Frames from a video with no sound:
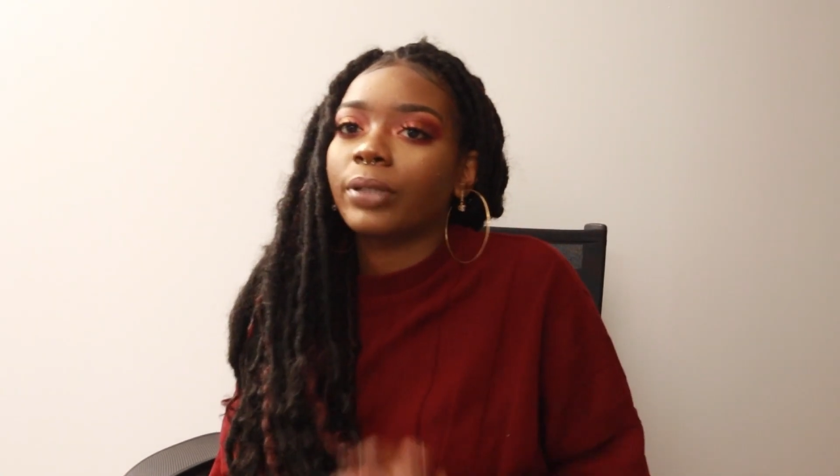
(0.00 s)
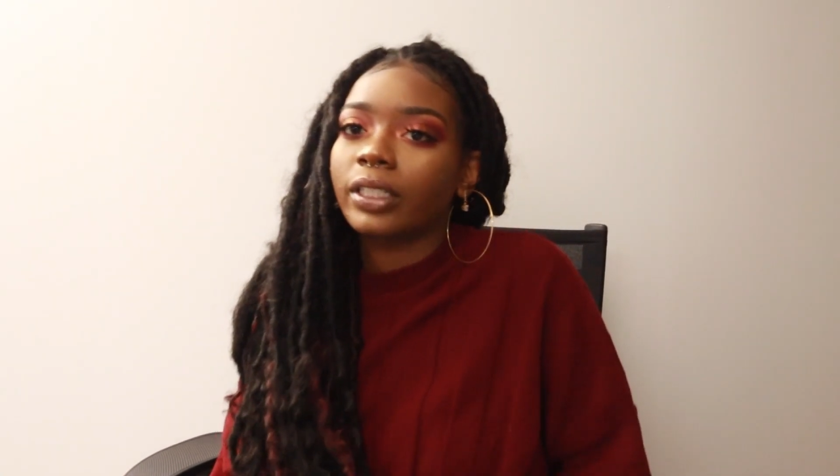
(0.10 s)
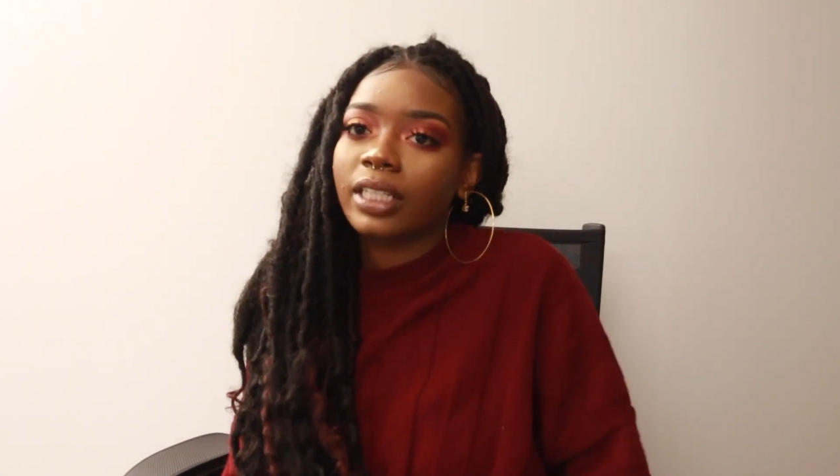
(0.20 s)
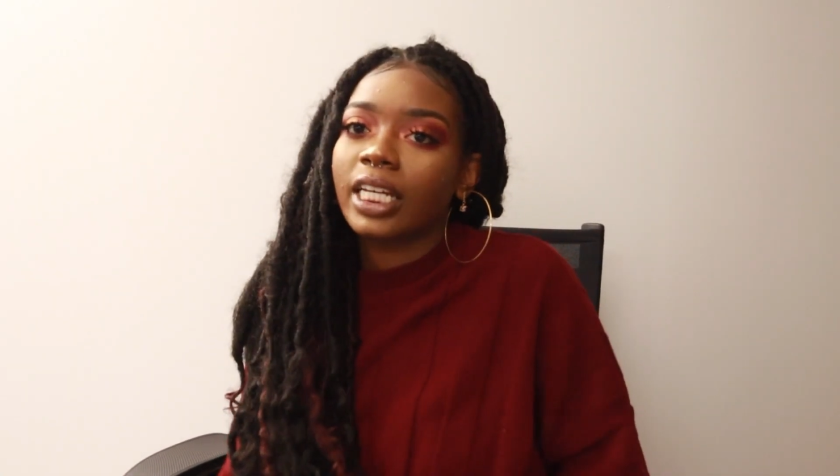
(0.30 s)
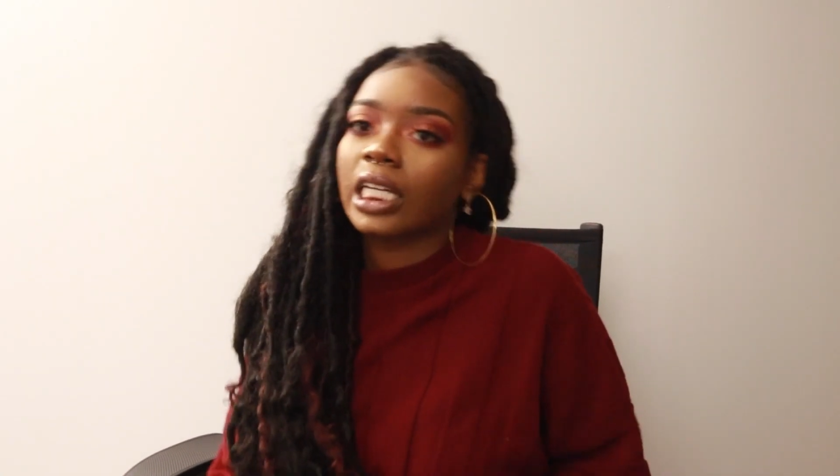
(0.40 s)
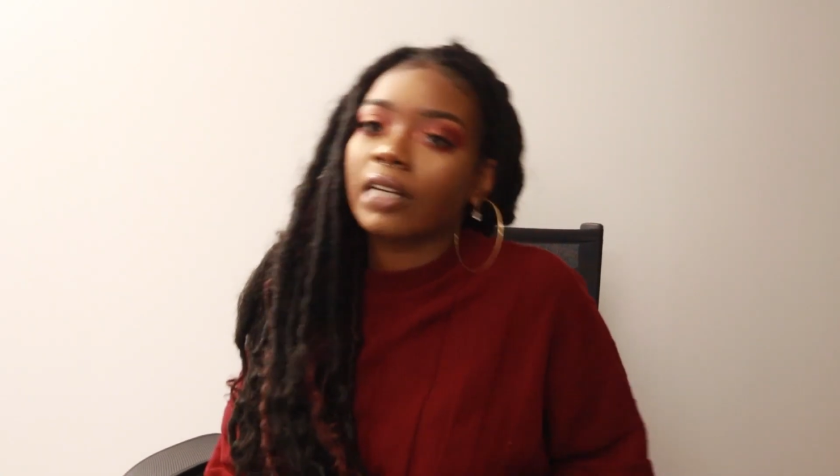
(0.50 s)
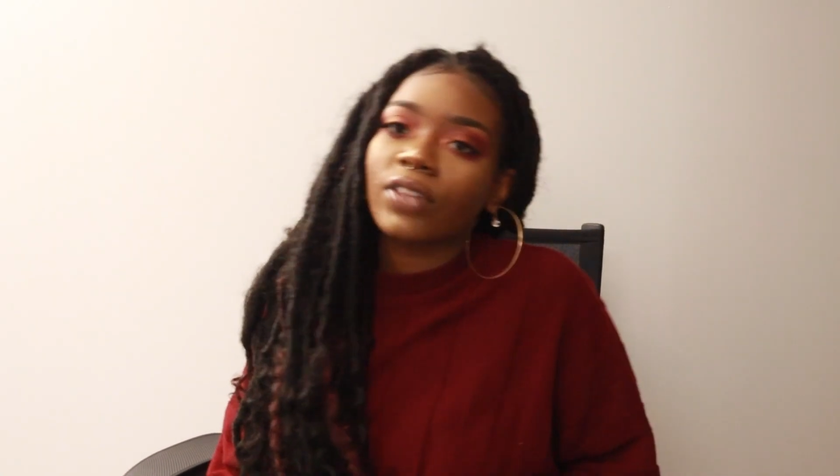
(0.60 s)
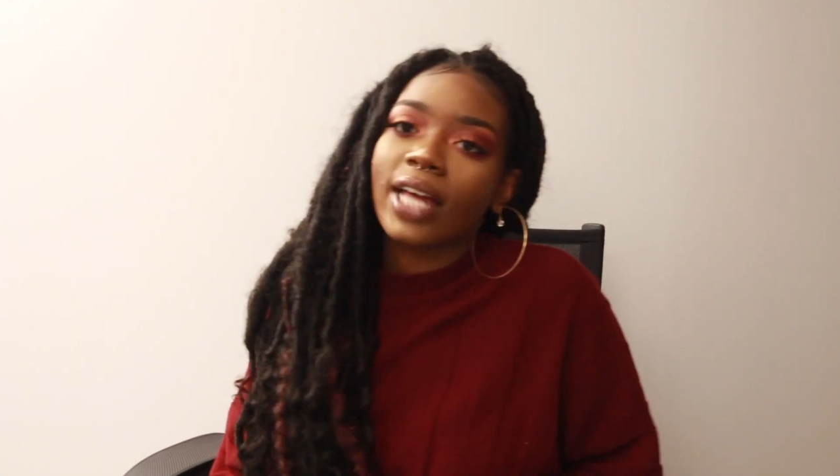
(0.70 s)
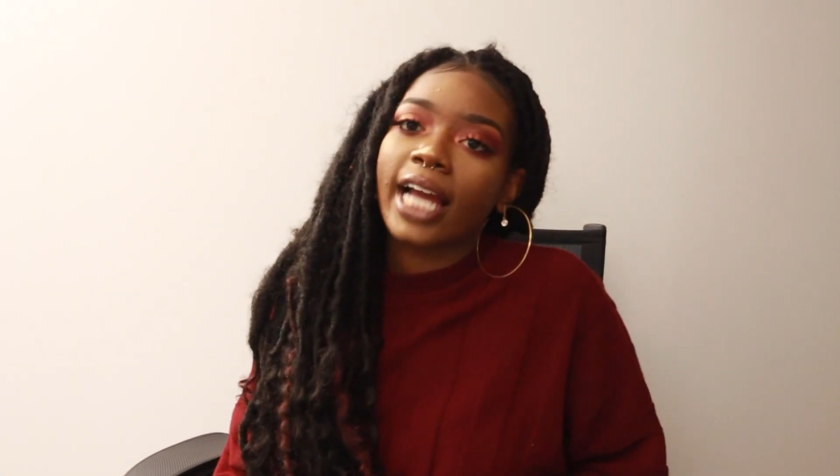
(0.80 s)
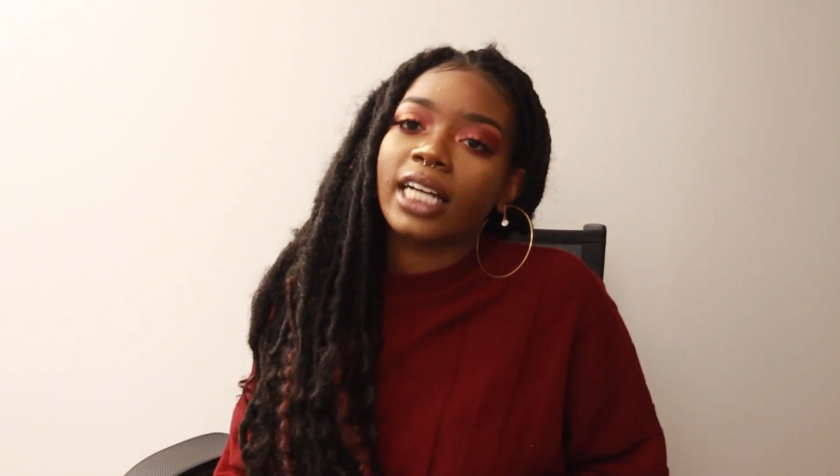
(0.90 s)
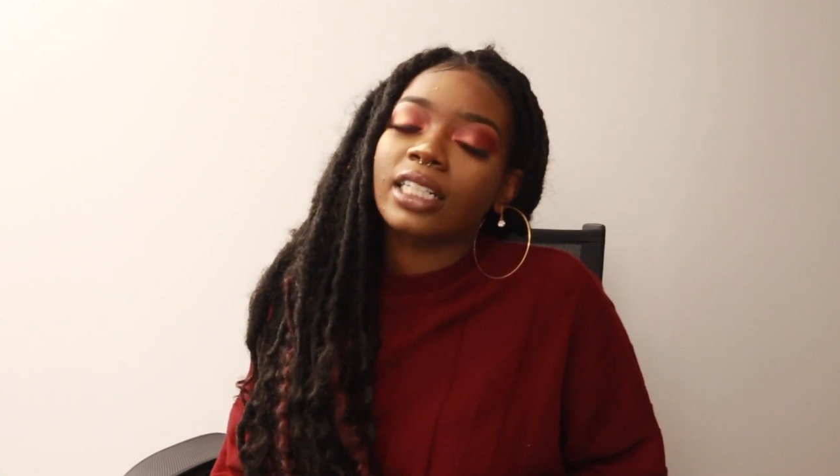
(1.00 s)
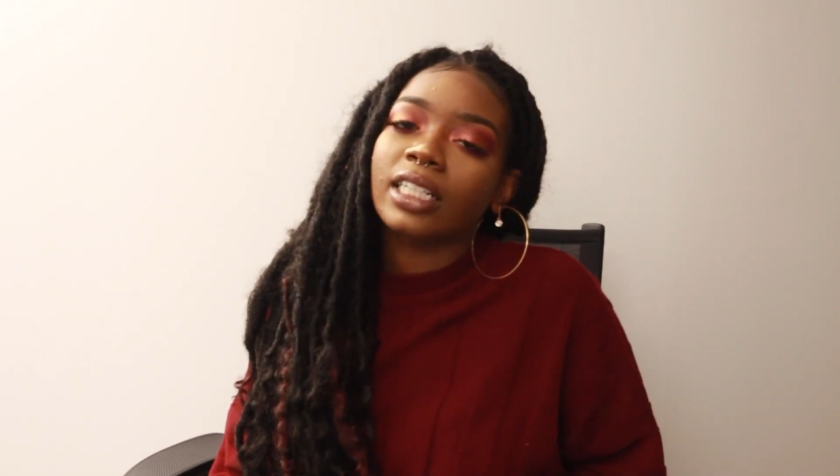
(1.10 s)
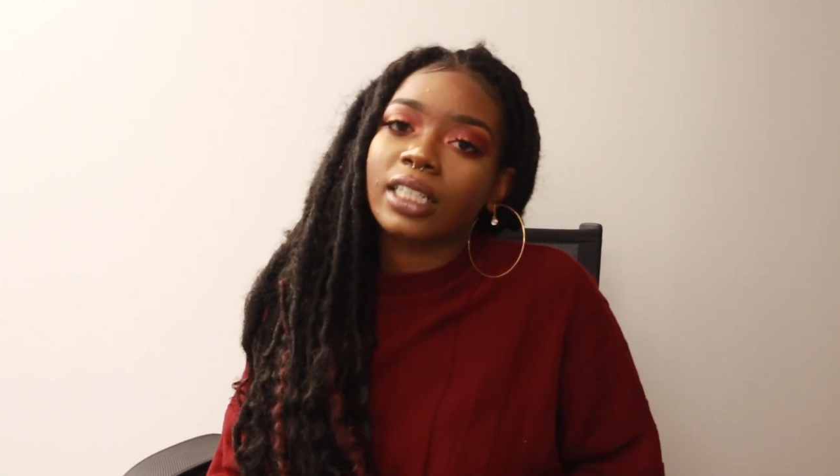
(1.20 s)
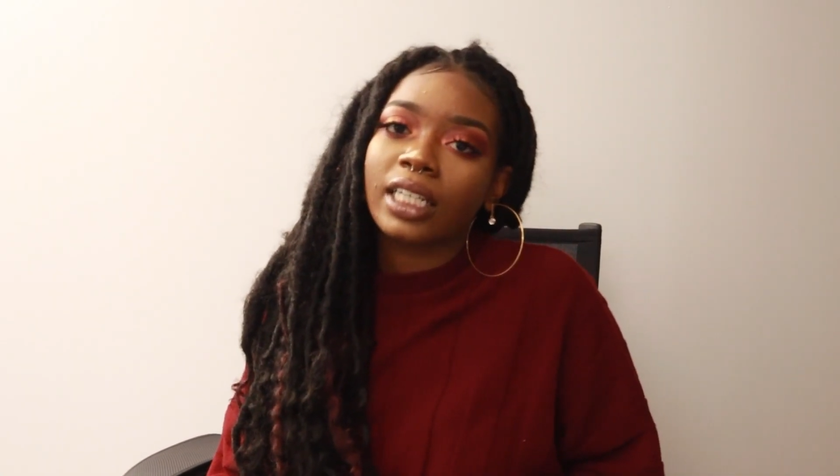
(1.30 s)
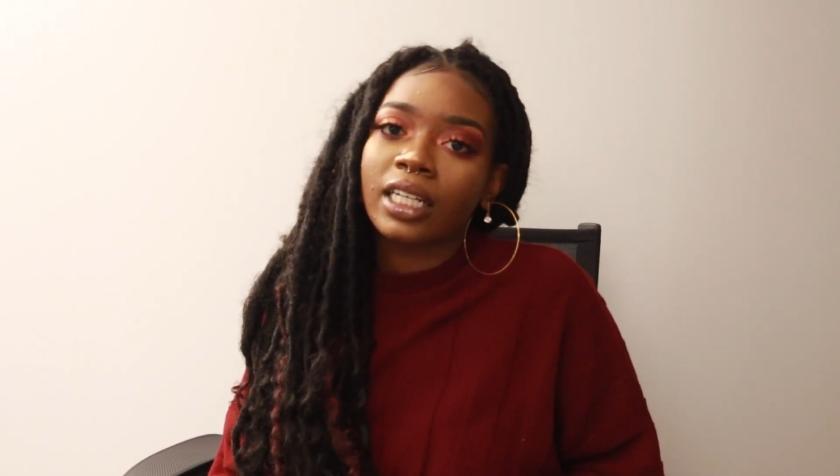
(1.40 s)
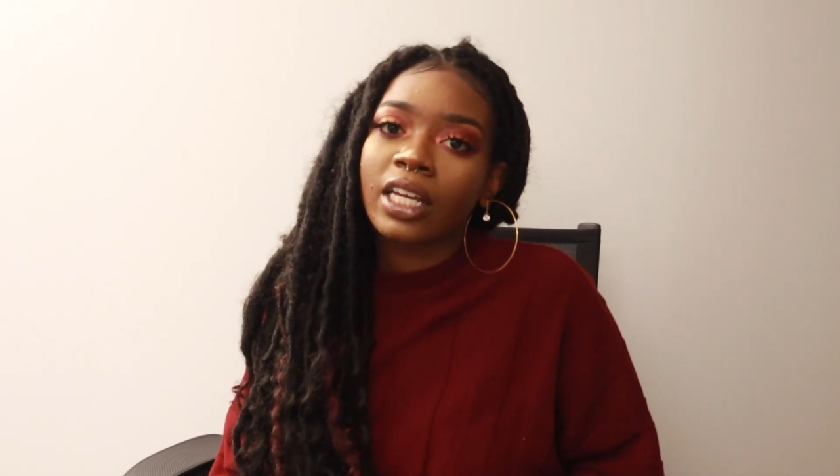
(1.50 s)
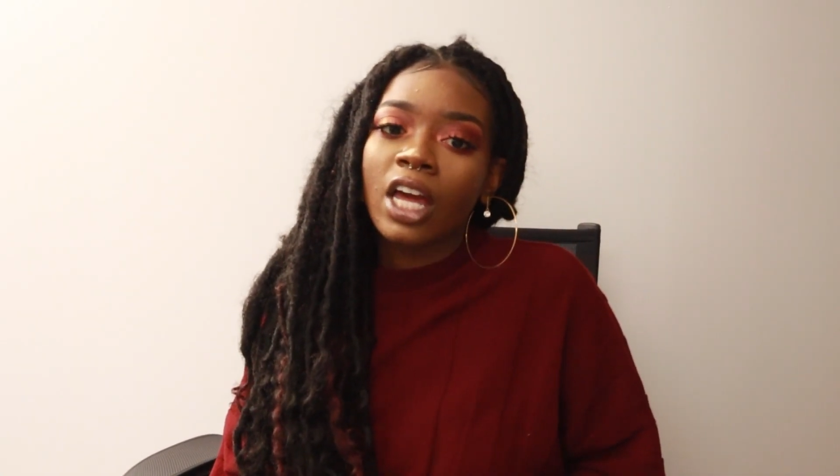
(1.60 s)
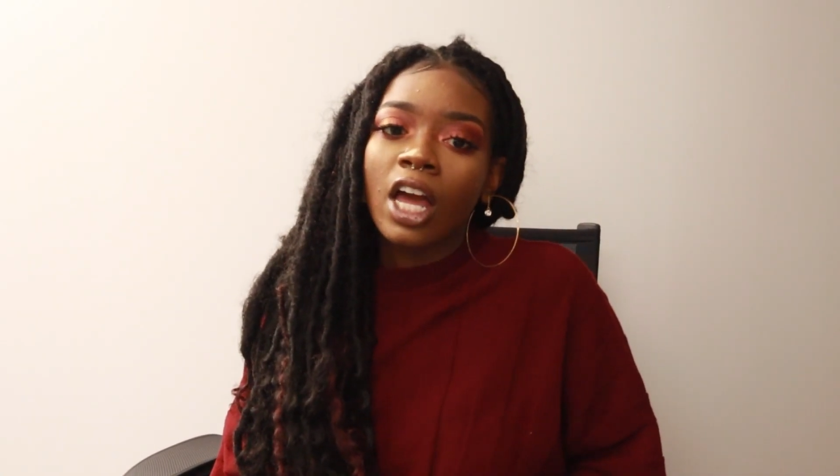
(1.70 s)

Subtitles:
birthday gift that I could get,